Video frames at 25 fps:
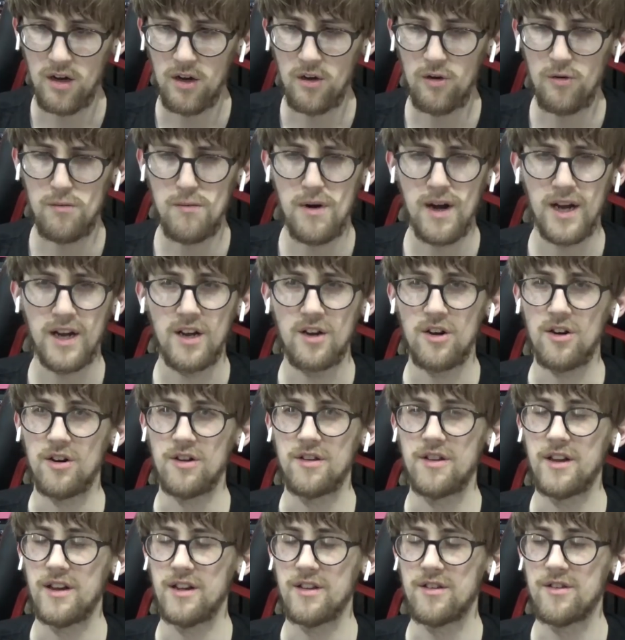Oh my
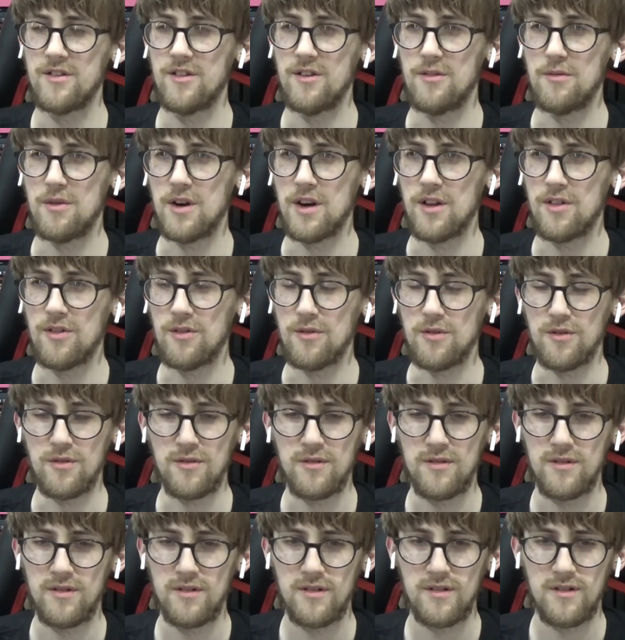god, that's not what I thought
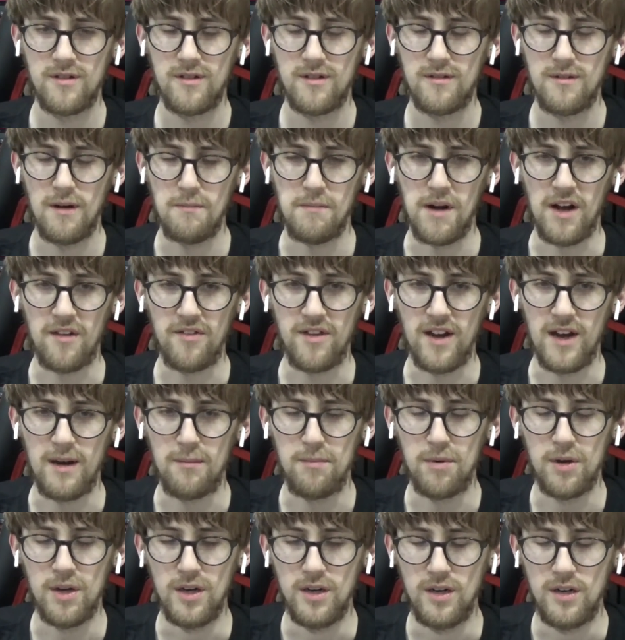was about to
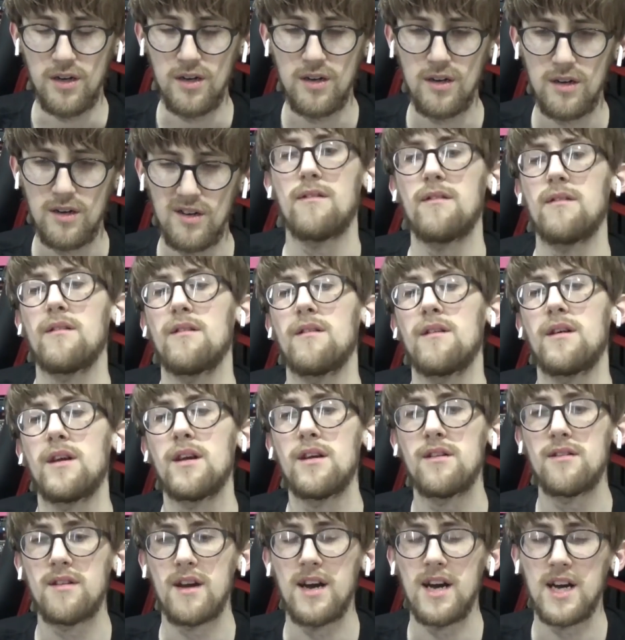happen.
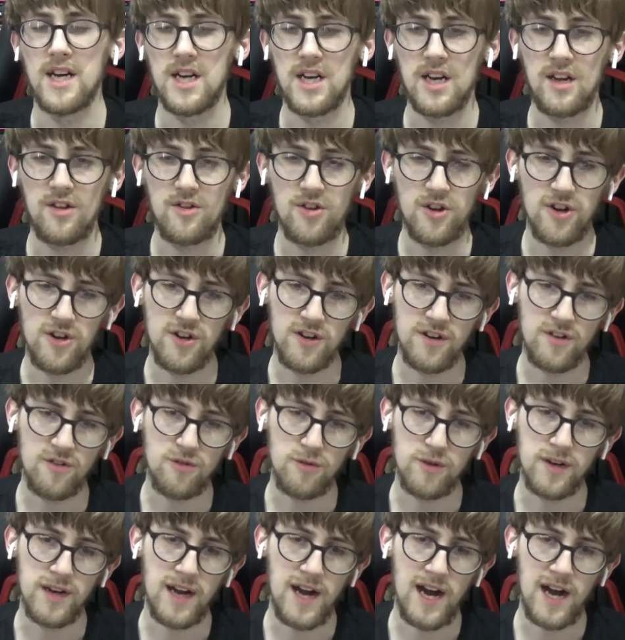He's actually turned into an